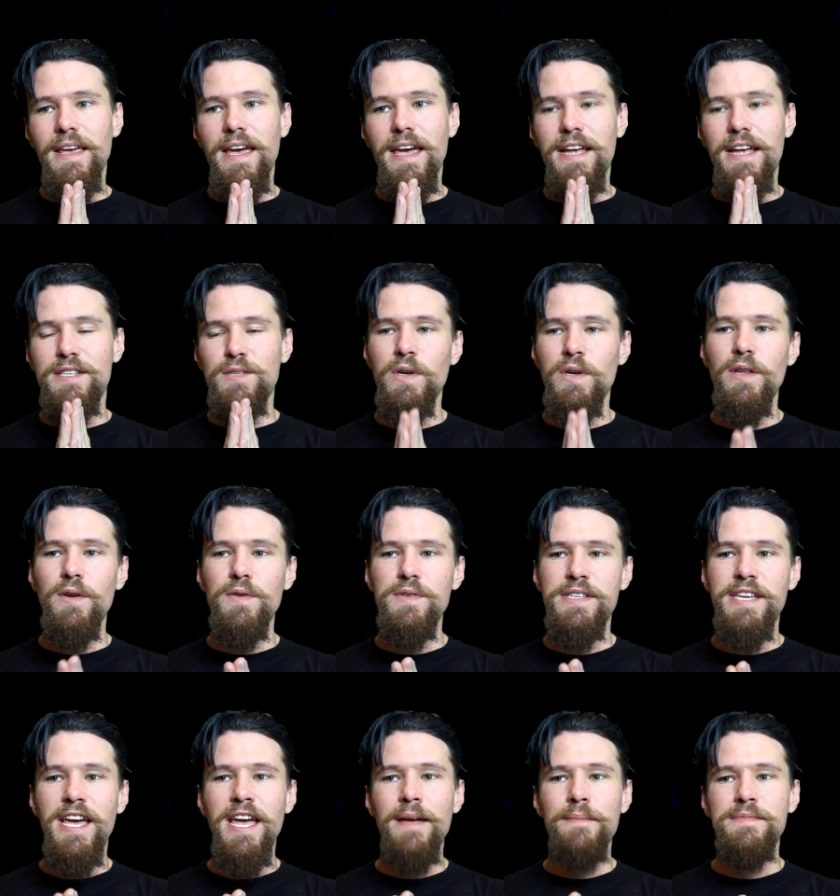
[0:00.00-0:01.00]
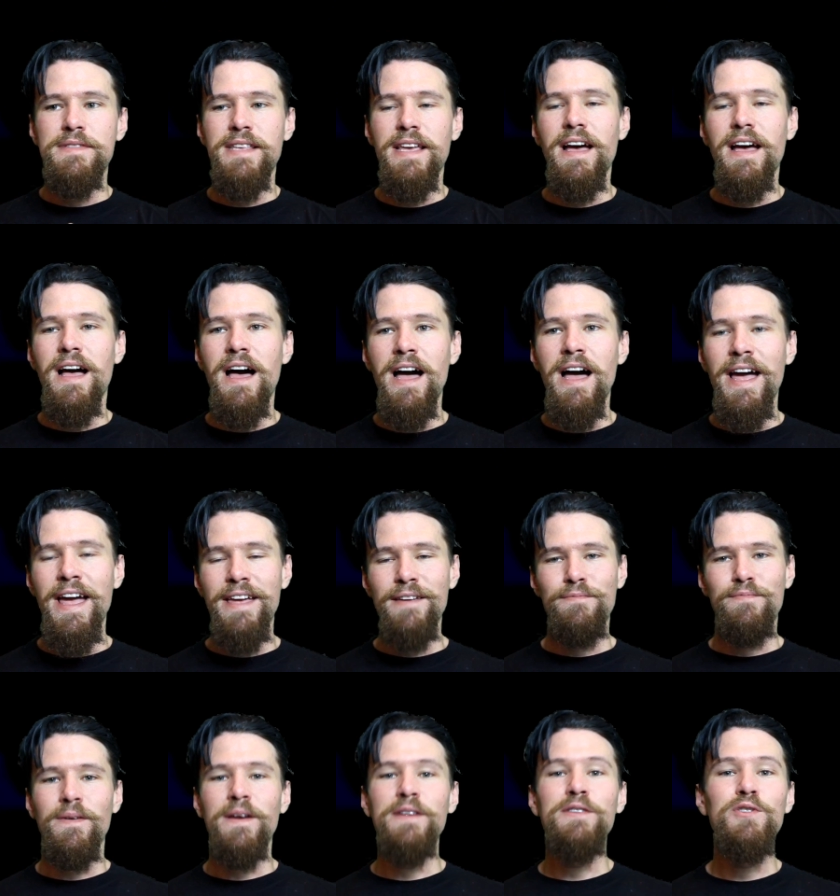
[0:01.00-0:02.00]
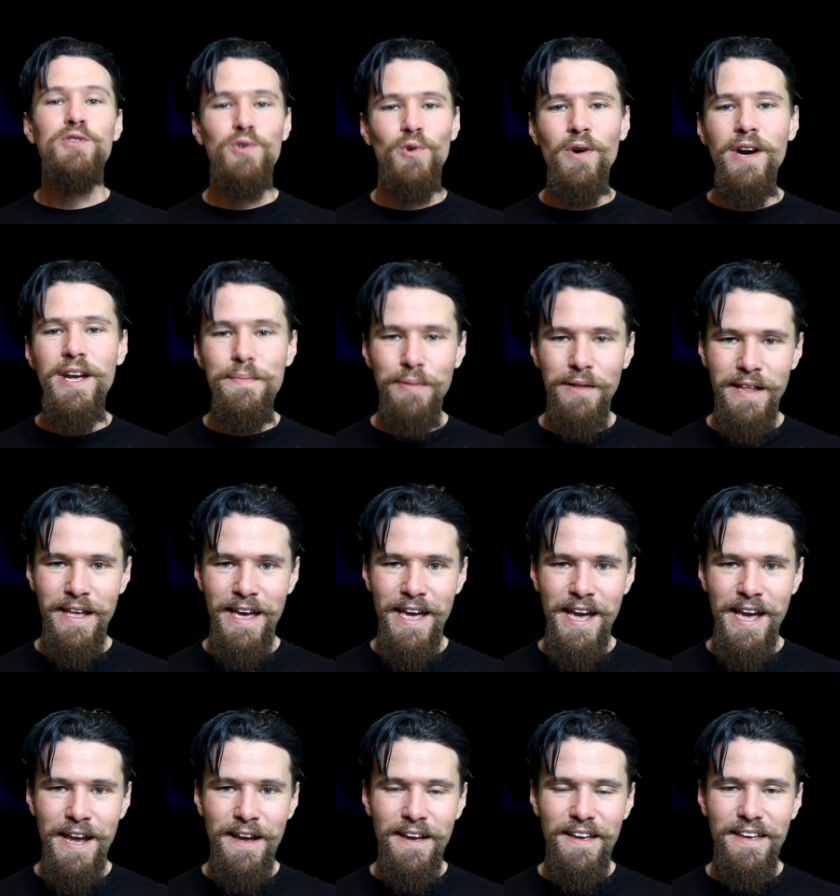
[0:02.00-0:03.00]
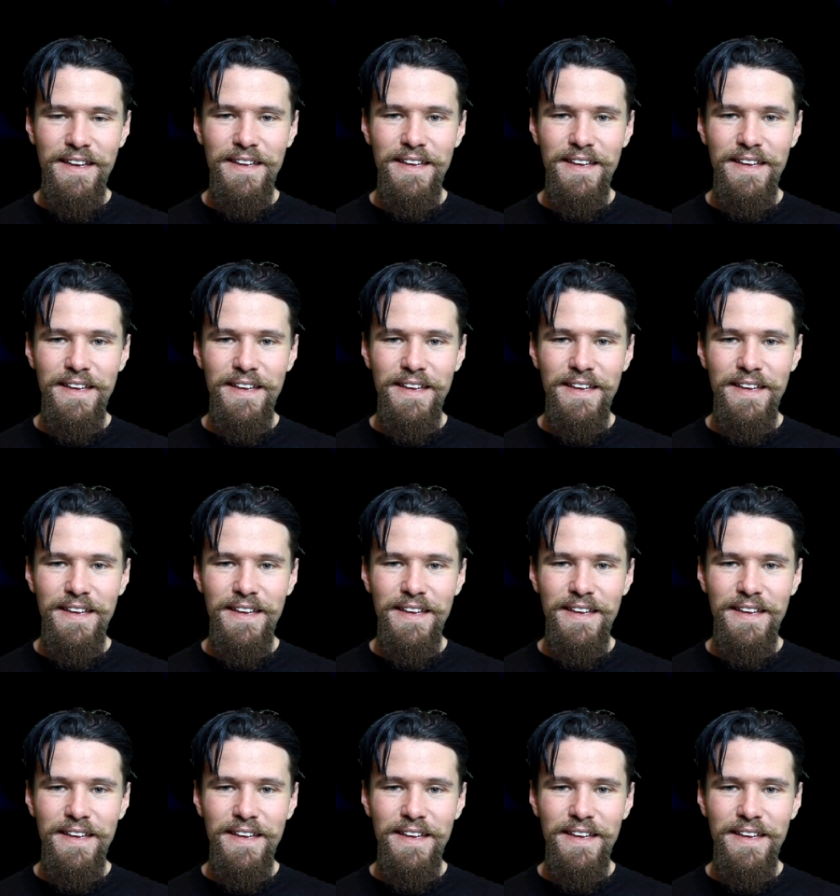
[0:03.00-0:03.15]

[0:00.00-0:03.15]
it's one of those games that i enjoy playing